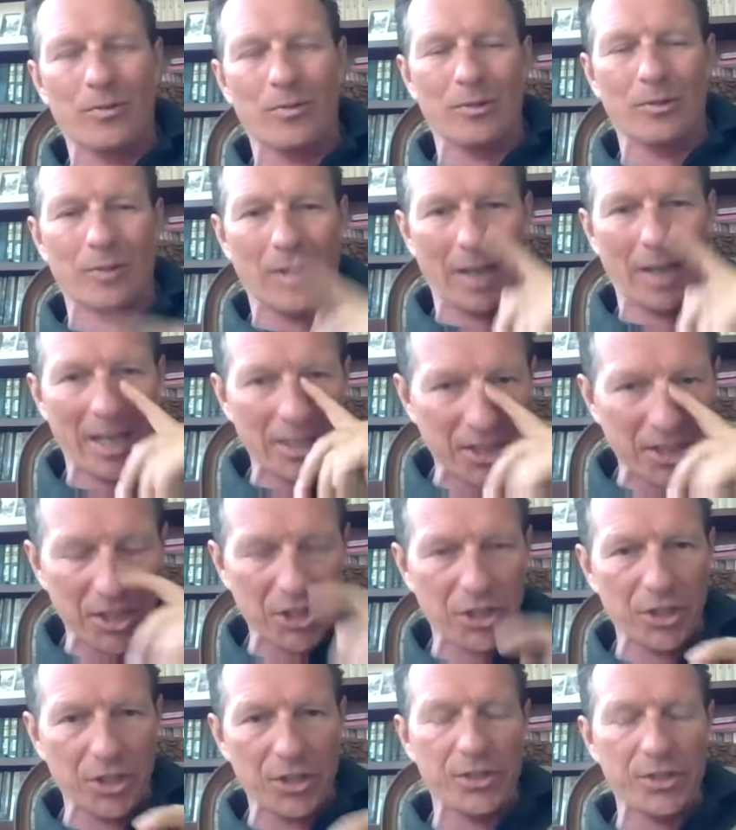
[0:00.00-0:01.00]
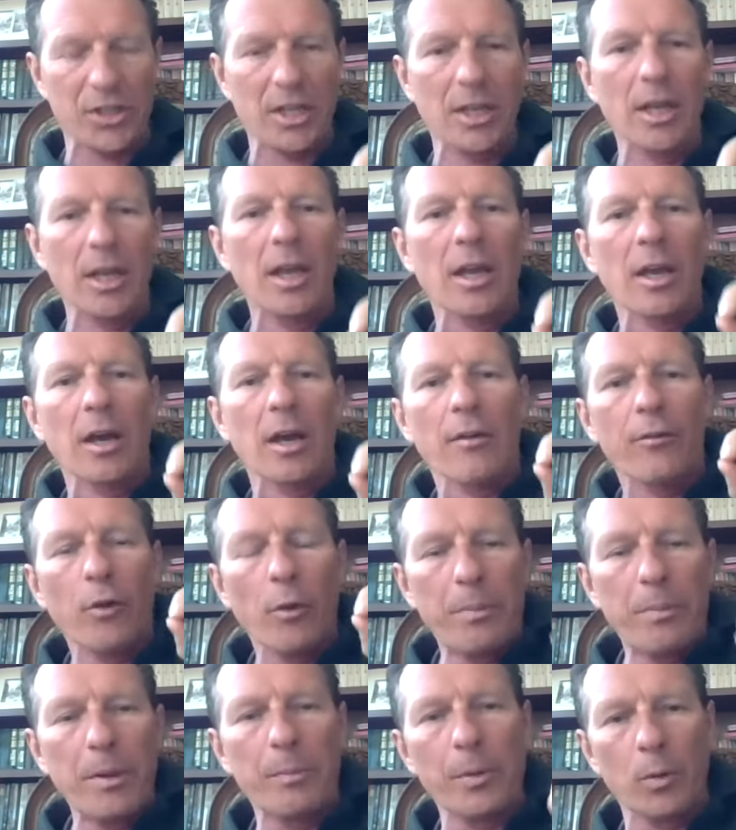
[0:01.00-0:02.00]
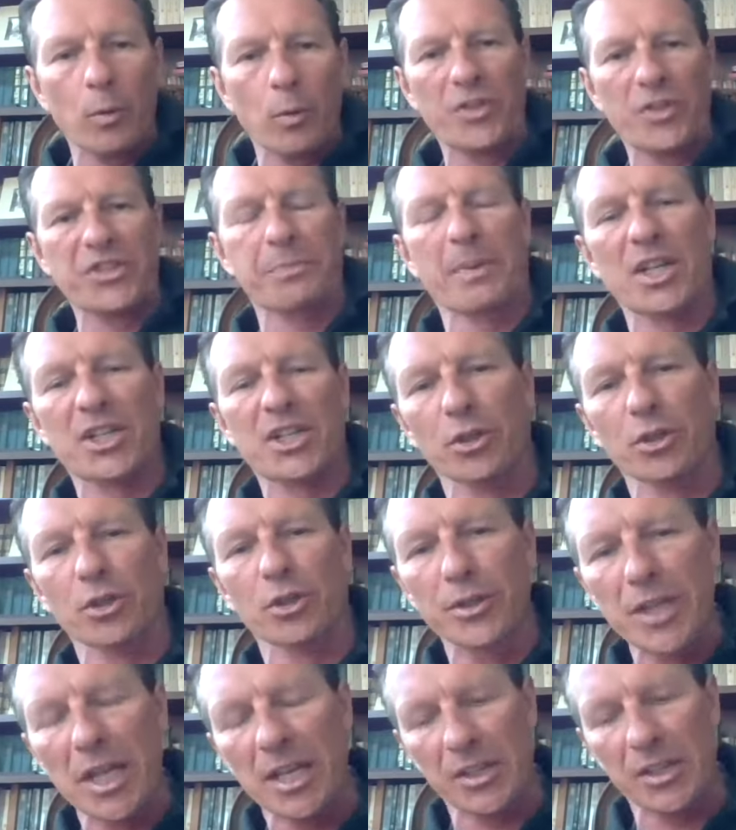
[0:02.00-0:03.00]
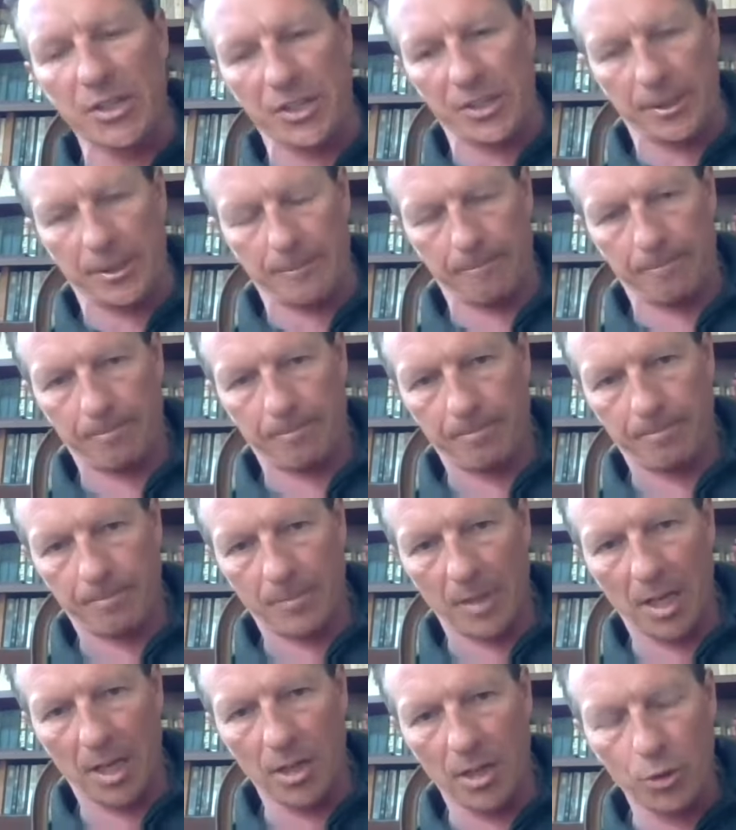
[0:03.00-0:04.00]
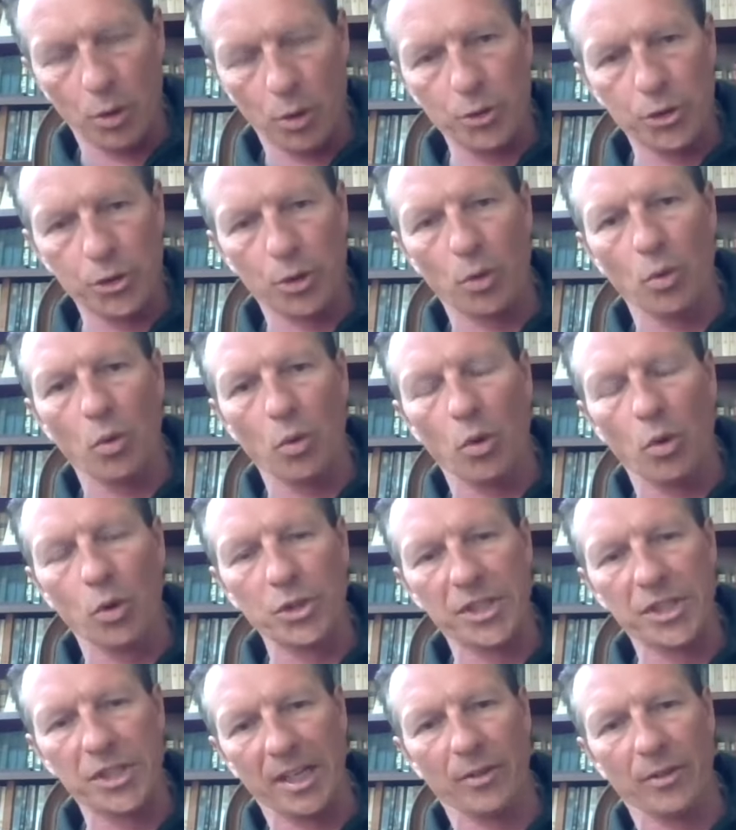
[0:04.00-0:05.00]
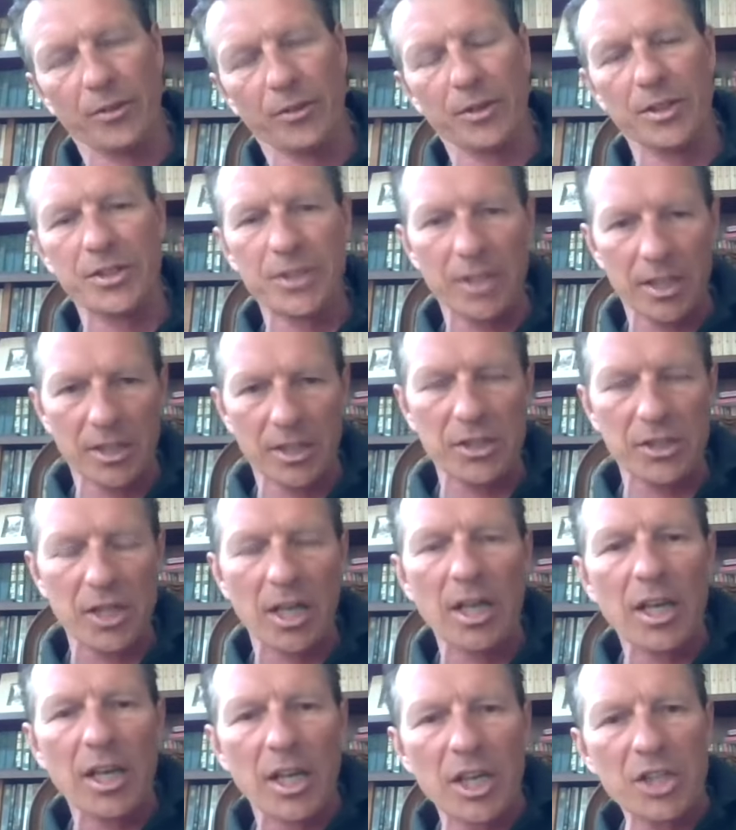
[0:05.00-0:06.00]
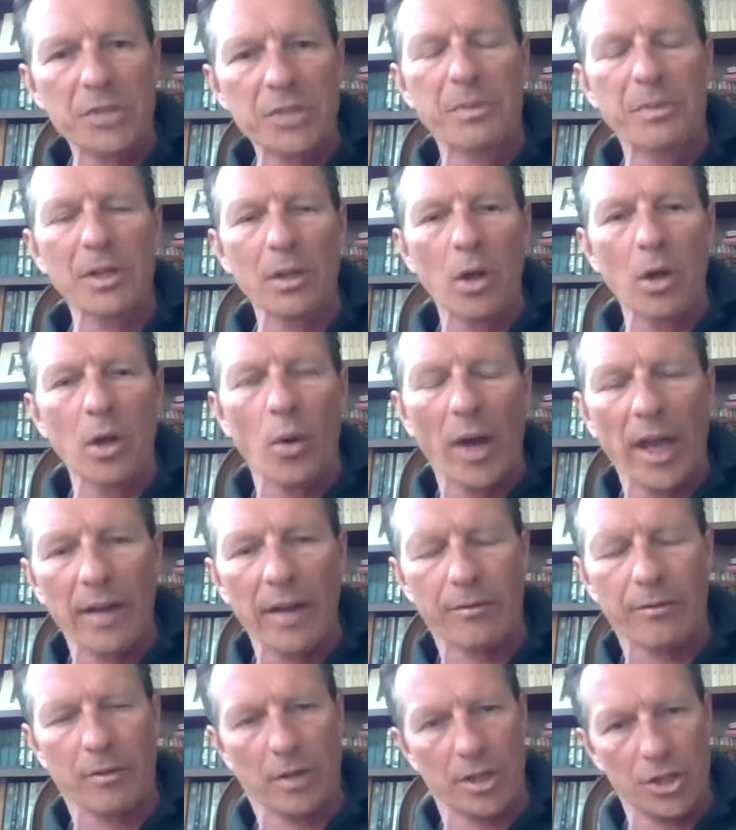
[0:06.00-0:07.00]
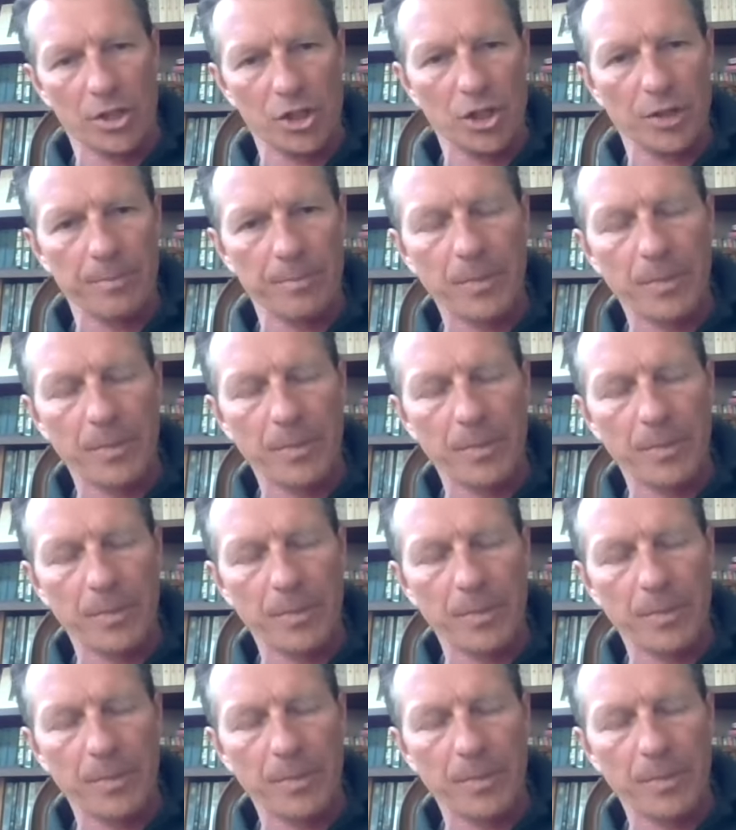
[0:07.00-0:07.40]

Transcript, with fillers: additions for people with special needs and those who, whose health is, is, is below average.